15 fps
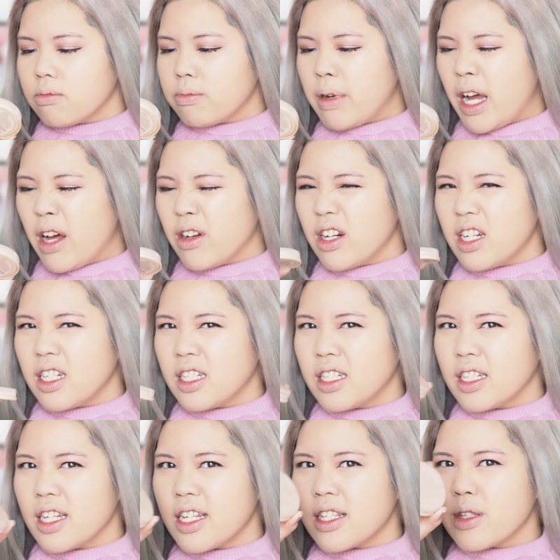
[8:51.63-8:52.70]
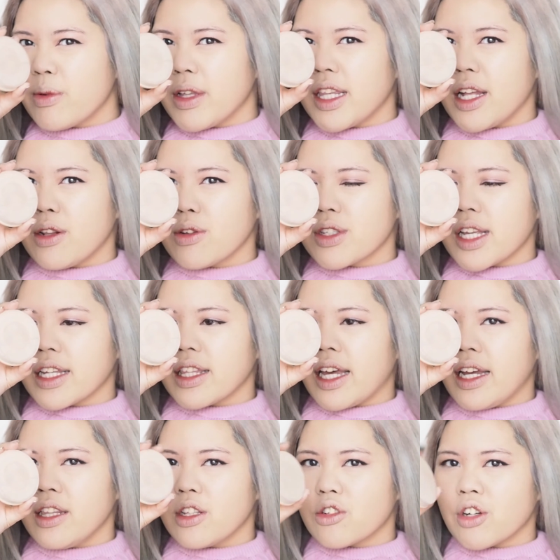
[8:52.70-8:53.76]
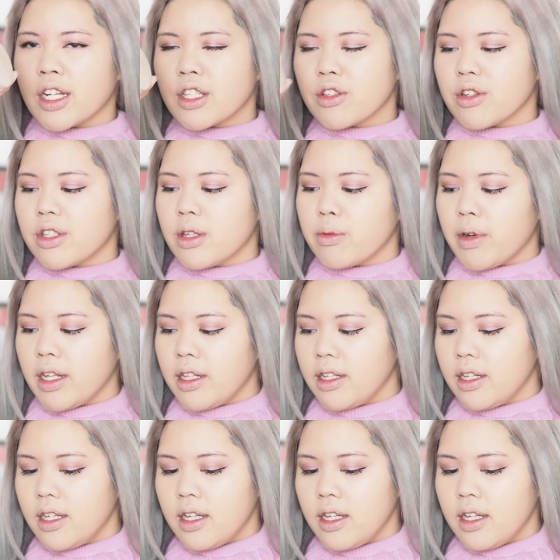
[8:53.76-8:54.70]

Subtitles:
powder, it's the one that looks like that, the translucent one.